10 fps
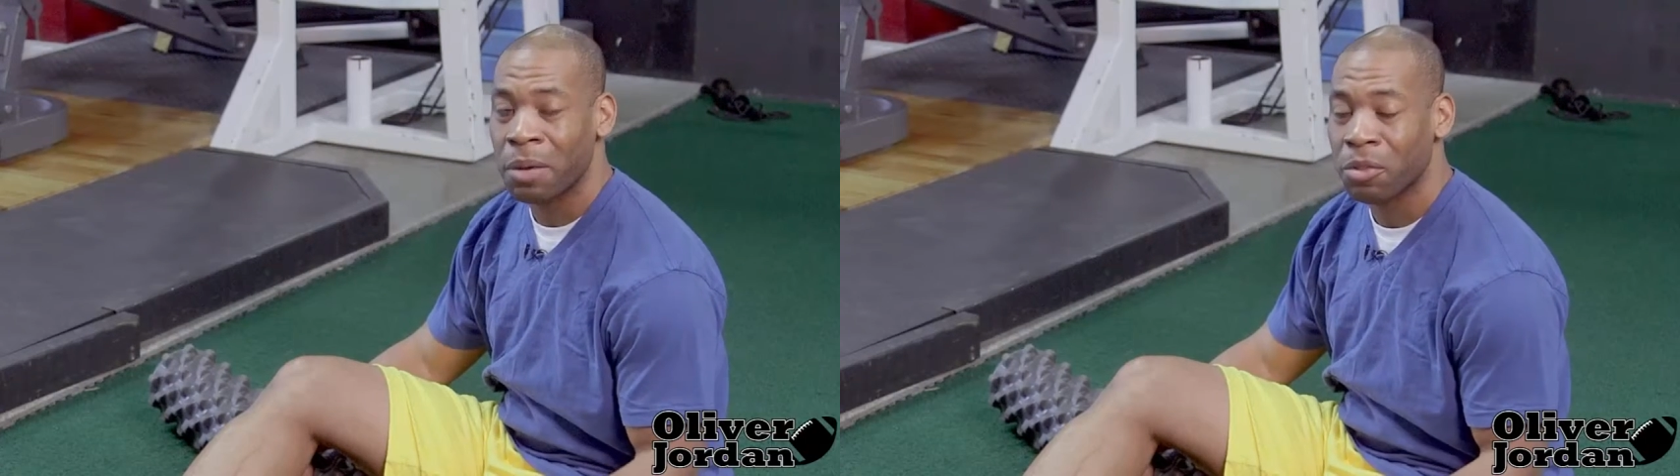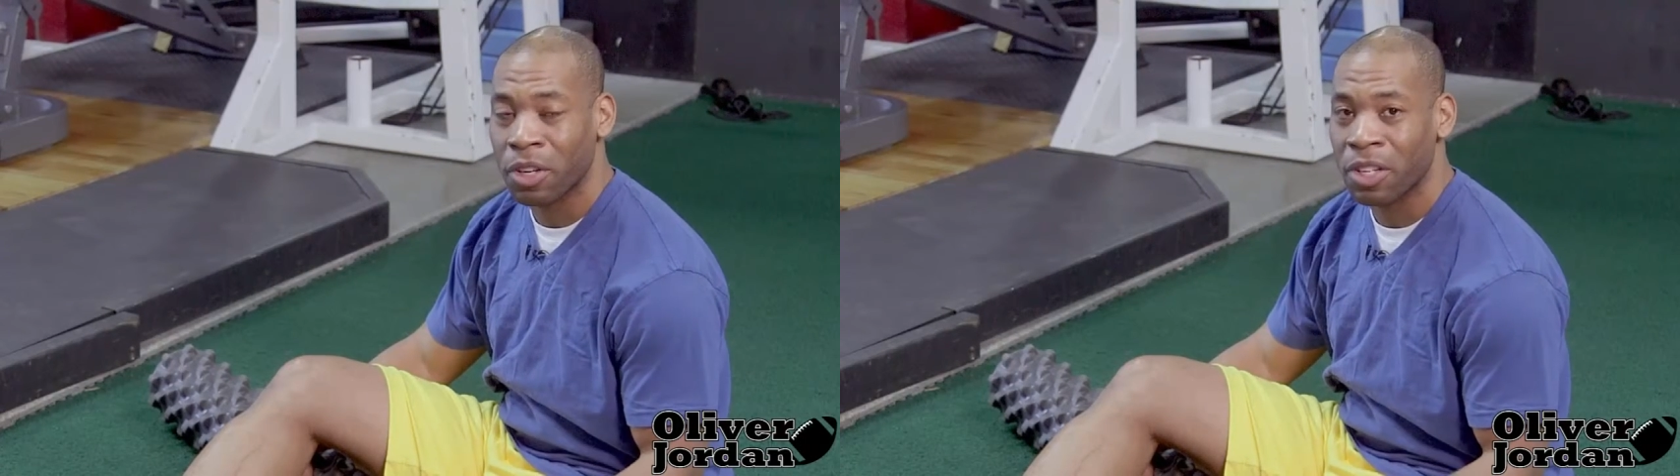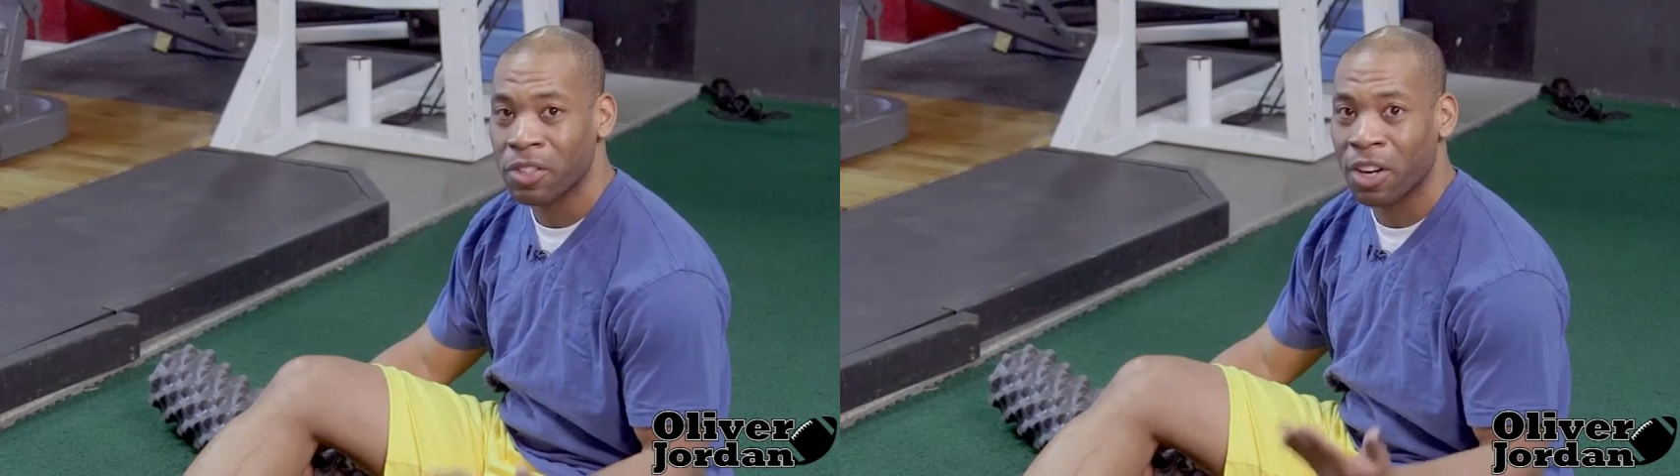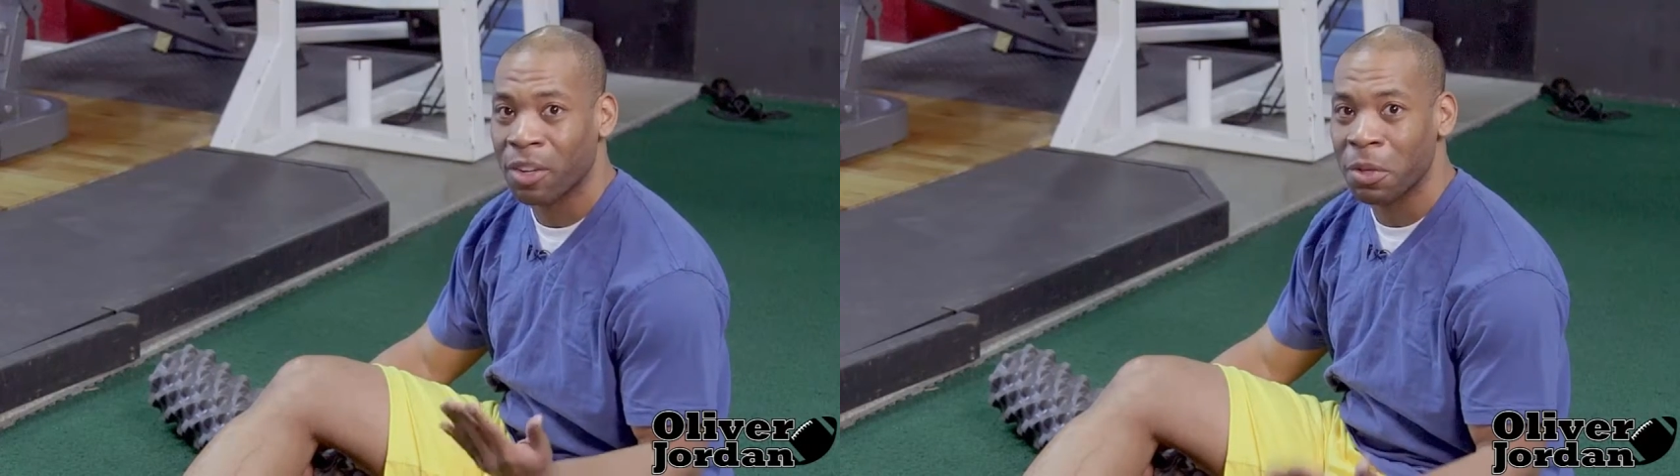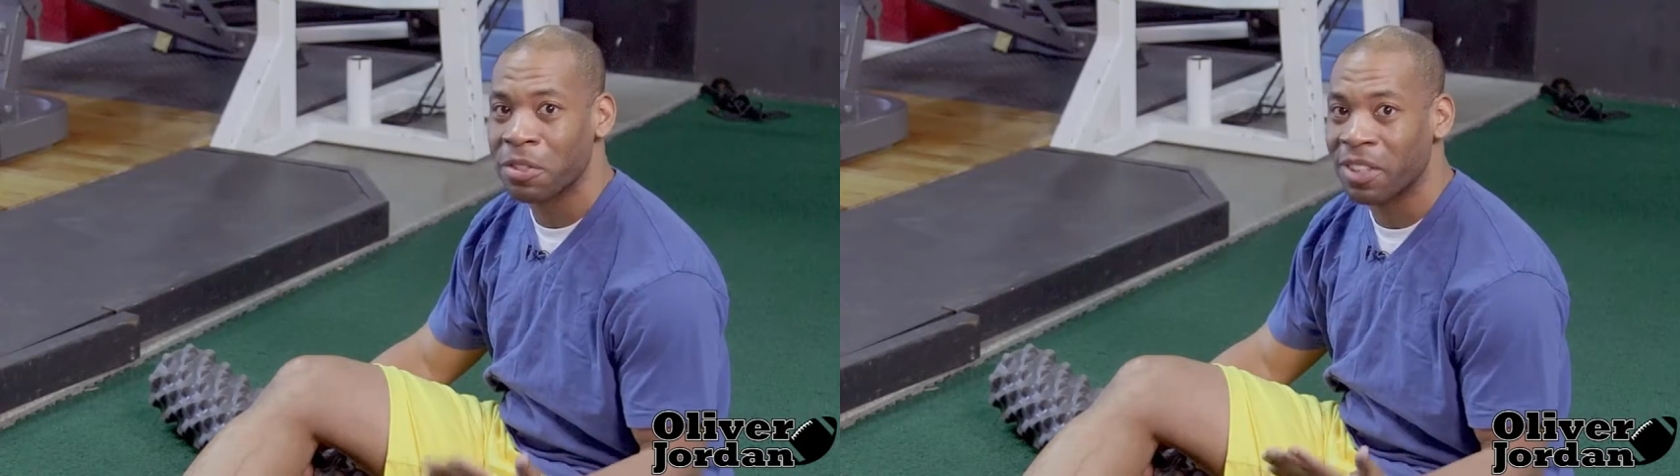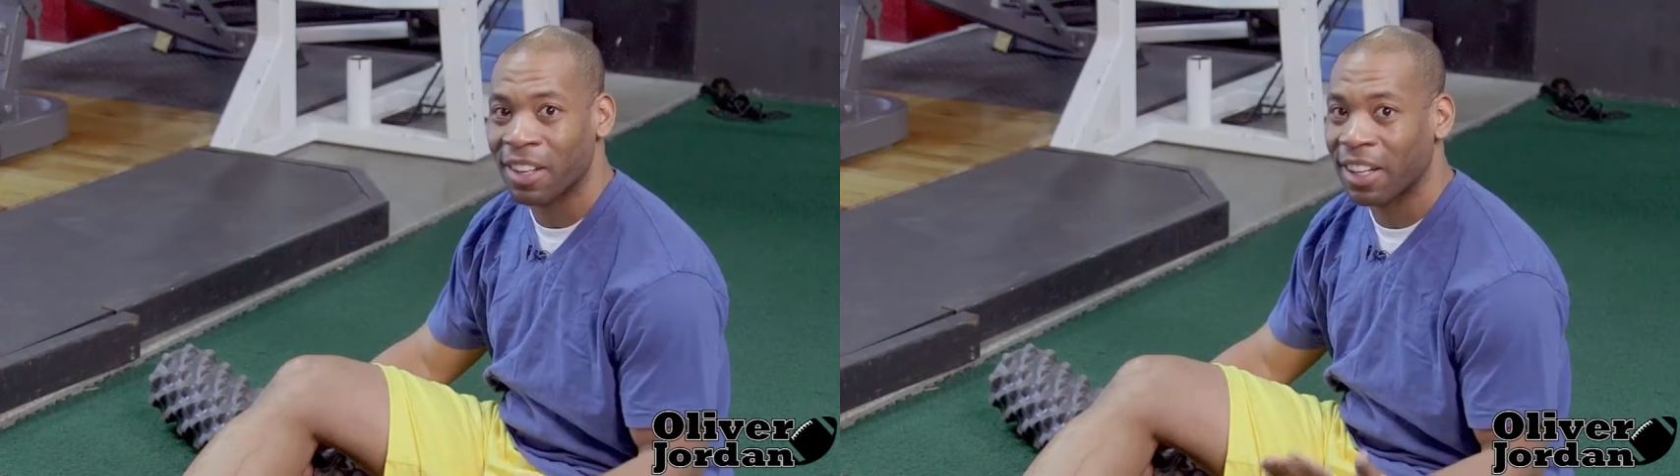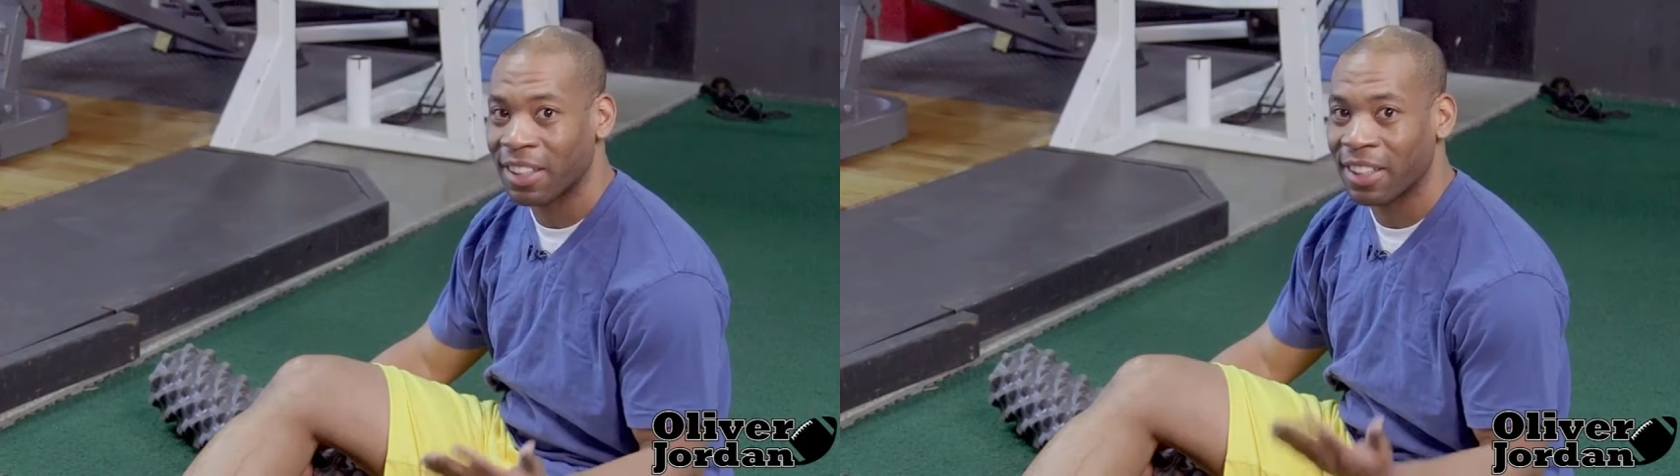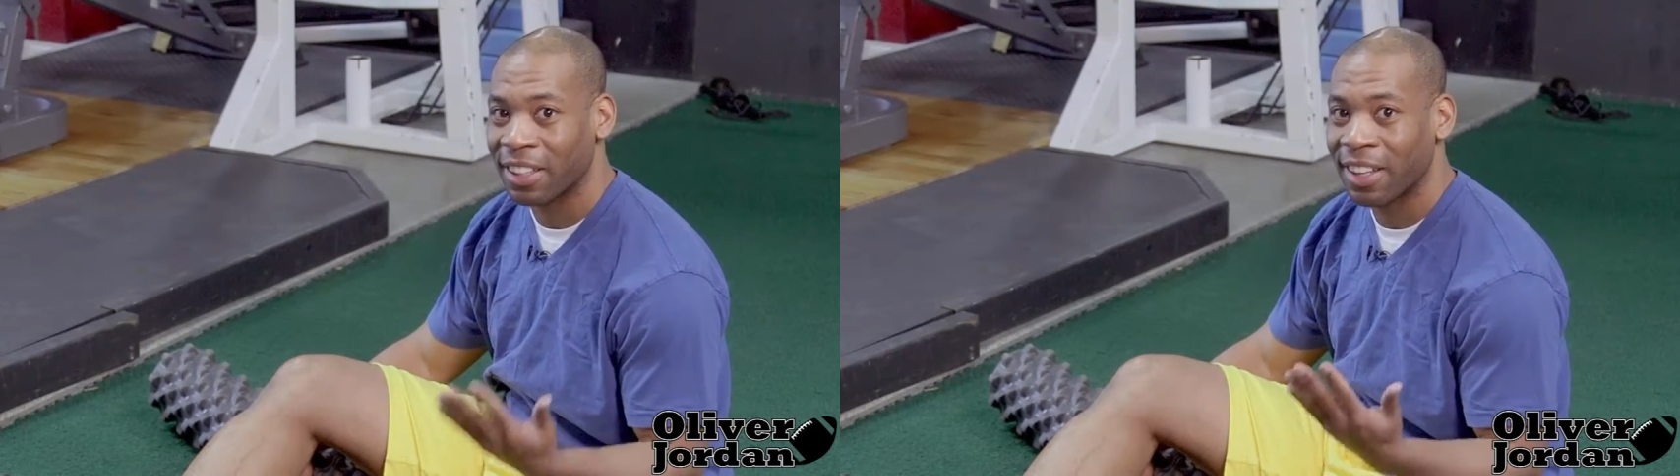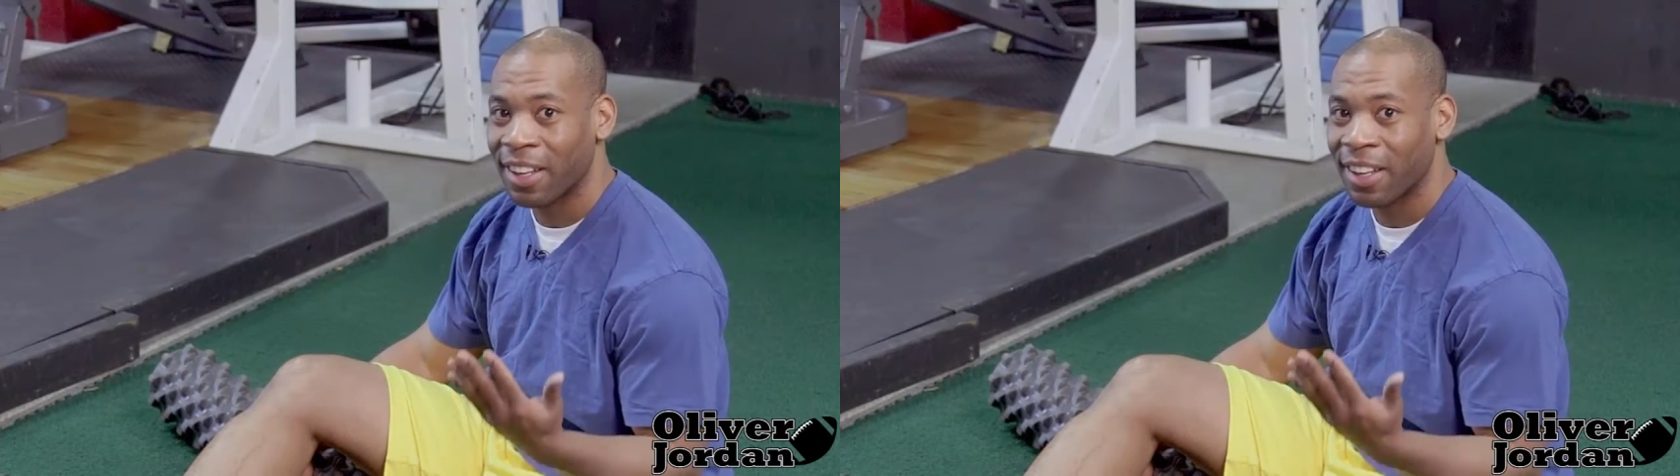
hamstrings are the most neglected